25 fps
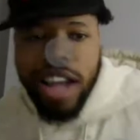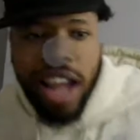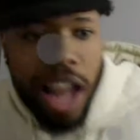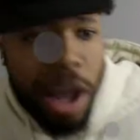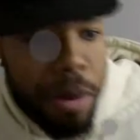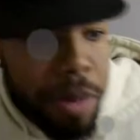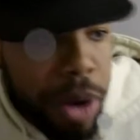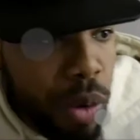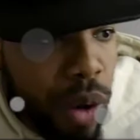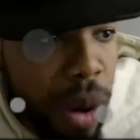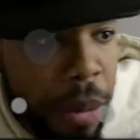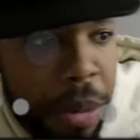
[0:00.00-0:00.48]
how
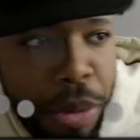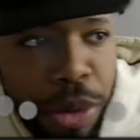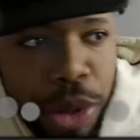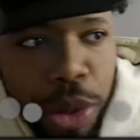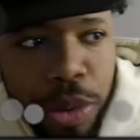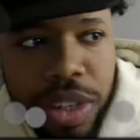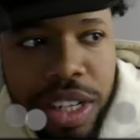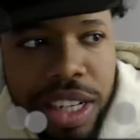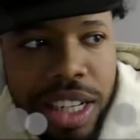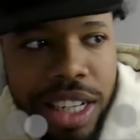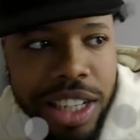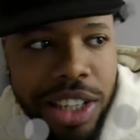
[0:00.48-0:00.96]
many white people do we
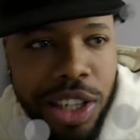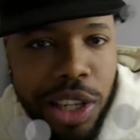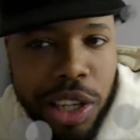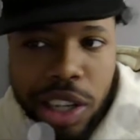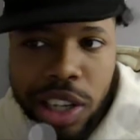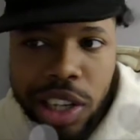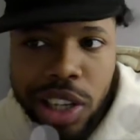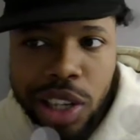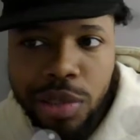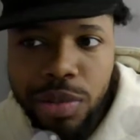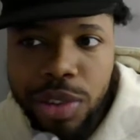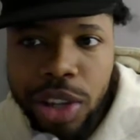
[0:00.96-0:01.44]
need
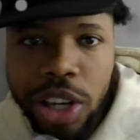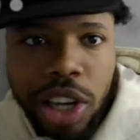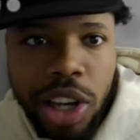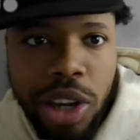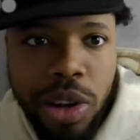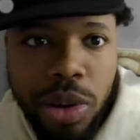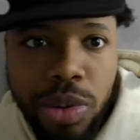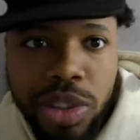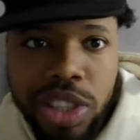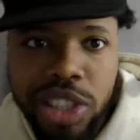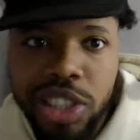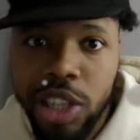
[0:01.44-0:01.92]
in the video?
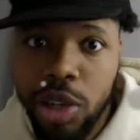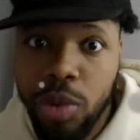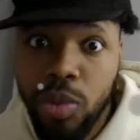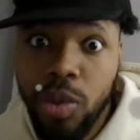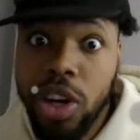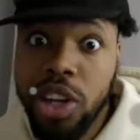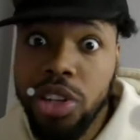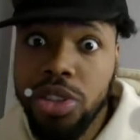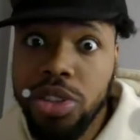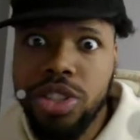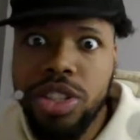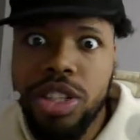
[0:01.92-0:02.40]
We just need
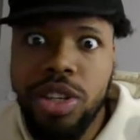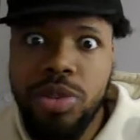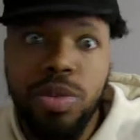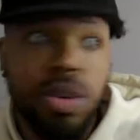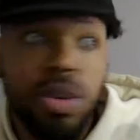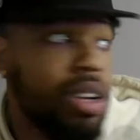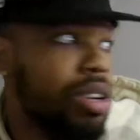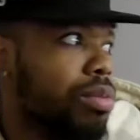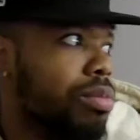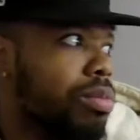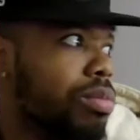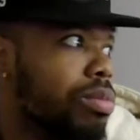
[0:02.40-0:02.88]
one? Just need
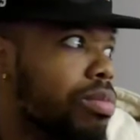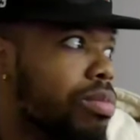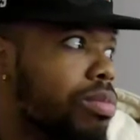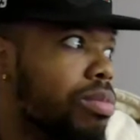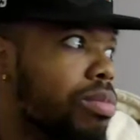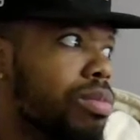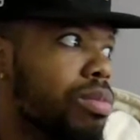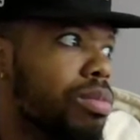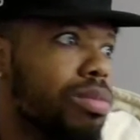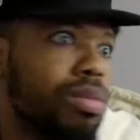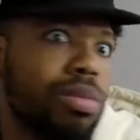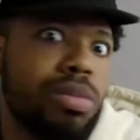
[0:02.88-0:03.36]
one?
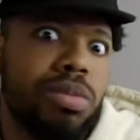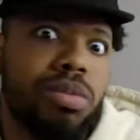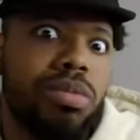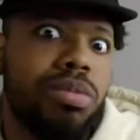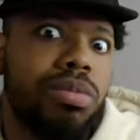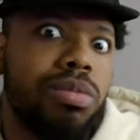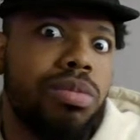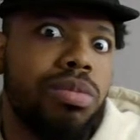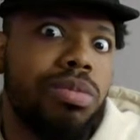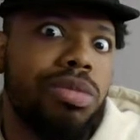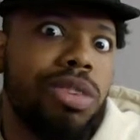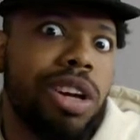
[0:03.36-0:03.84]

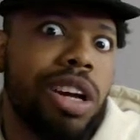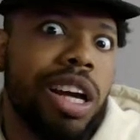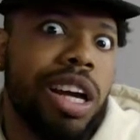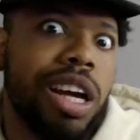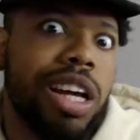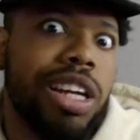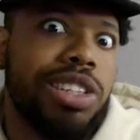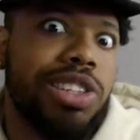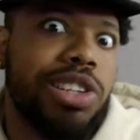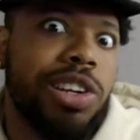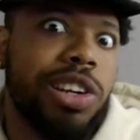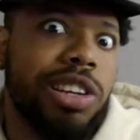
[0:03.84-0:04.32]
Okay,
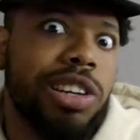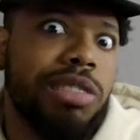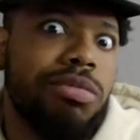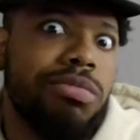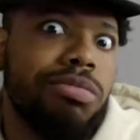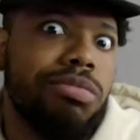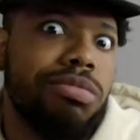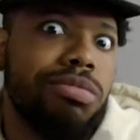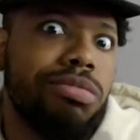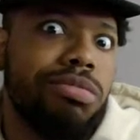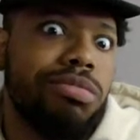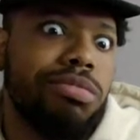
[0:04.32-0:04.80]
that's good.
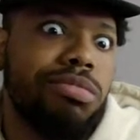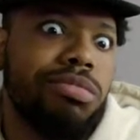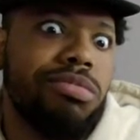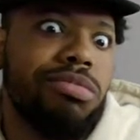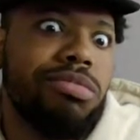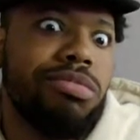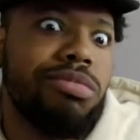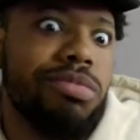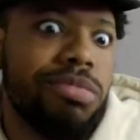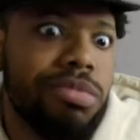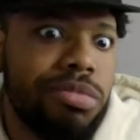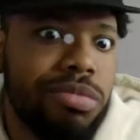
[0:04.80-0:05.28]

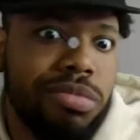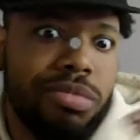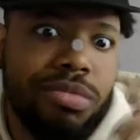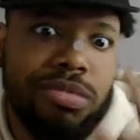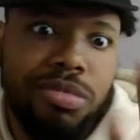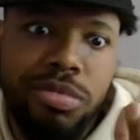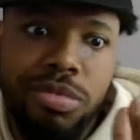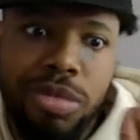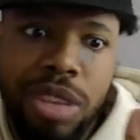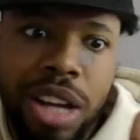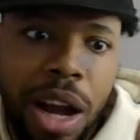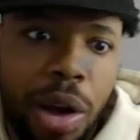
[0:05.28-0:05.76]

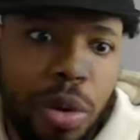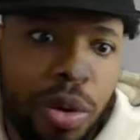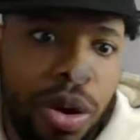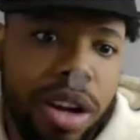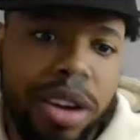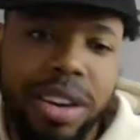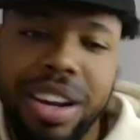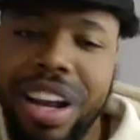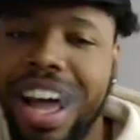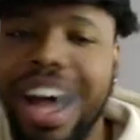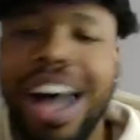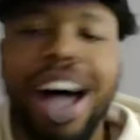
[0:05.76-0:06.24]
We got one.
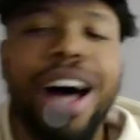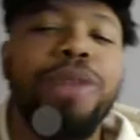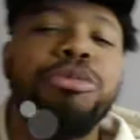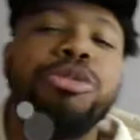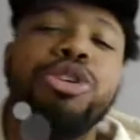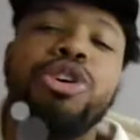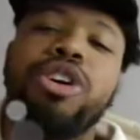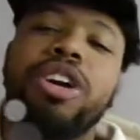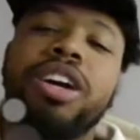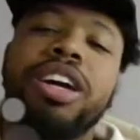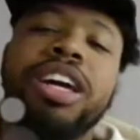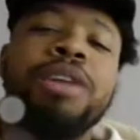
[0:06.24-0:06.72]
Nah, I'm
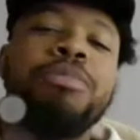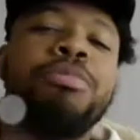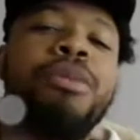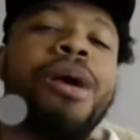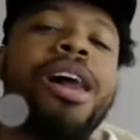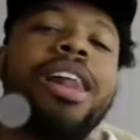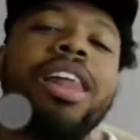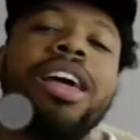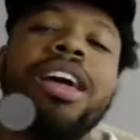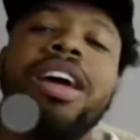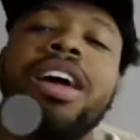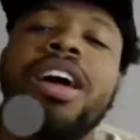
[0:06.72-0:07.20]
joking. He
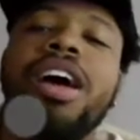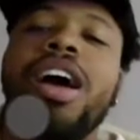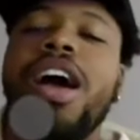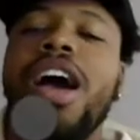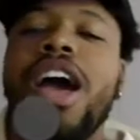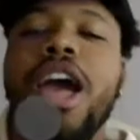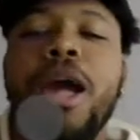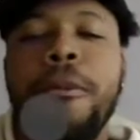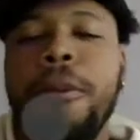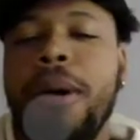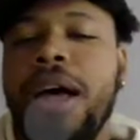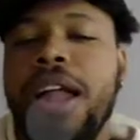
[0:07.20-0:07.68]
probably
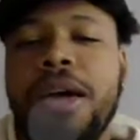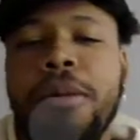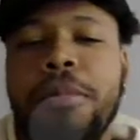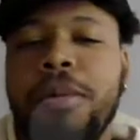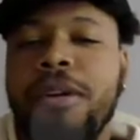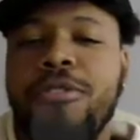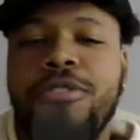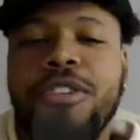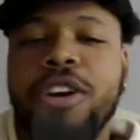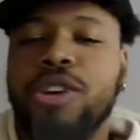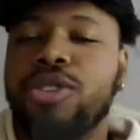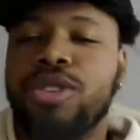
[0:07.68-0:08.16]
he probably been
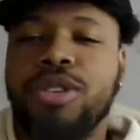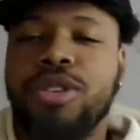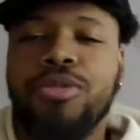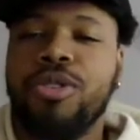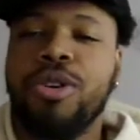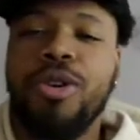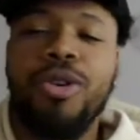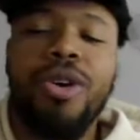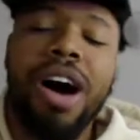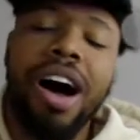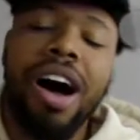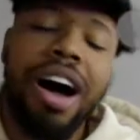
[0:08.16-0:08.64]
friends with him for a
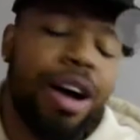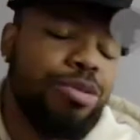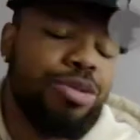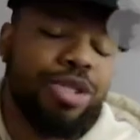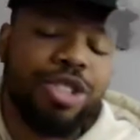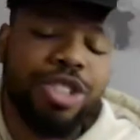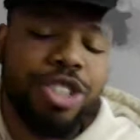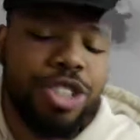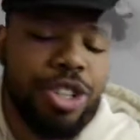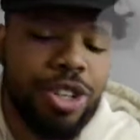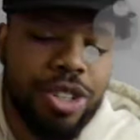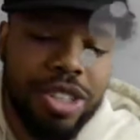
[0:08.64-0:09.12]
while. I'm just
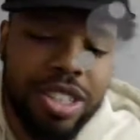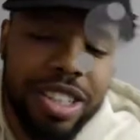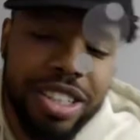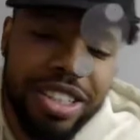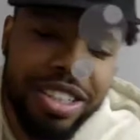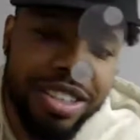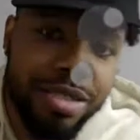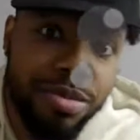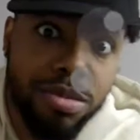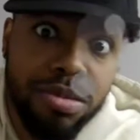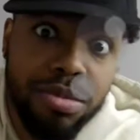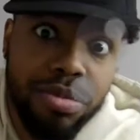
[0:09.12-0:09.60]
joking.
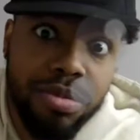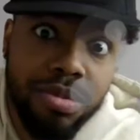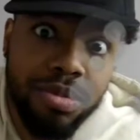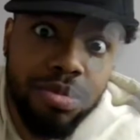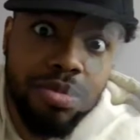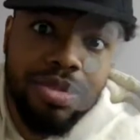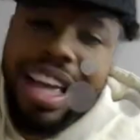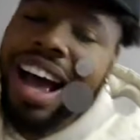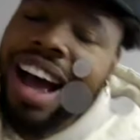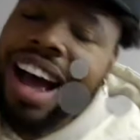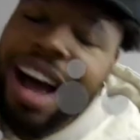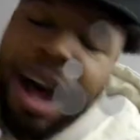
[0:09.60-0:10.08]

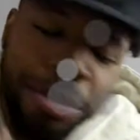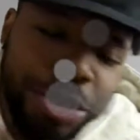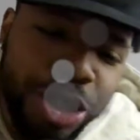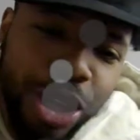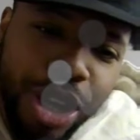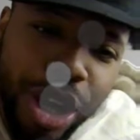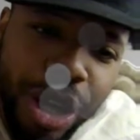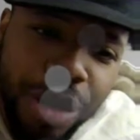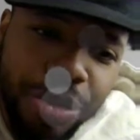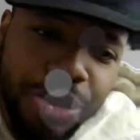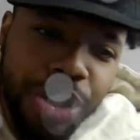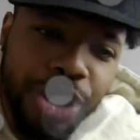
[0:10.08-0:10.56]
Nah, I'm
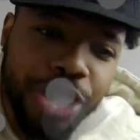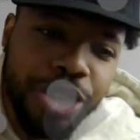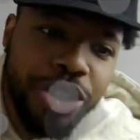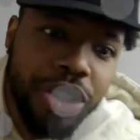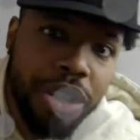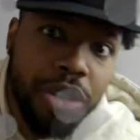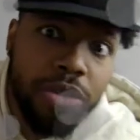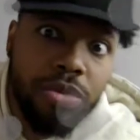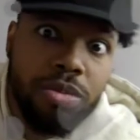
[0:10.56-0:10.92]
joking. I'm joking. joking.